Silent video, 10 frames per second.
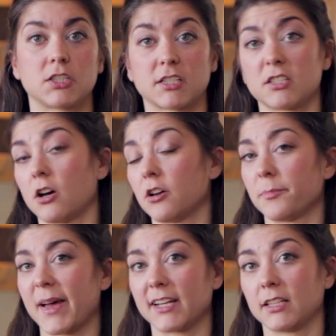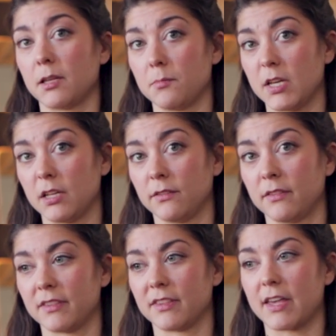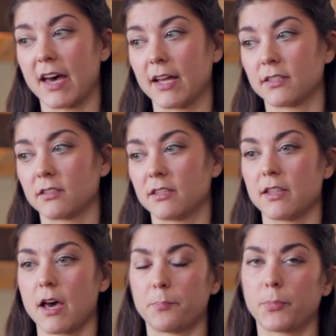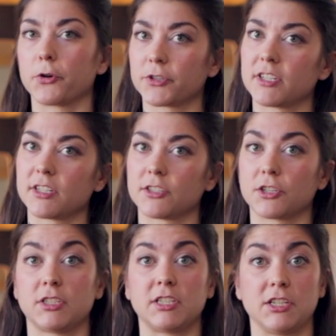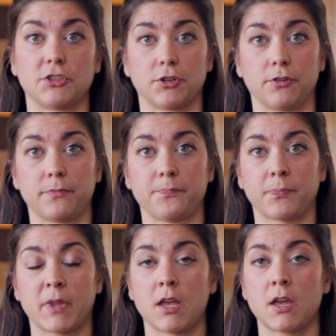doesn't automatically mean that that person is a good teacher.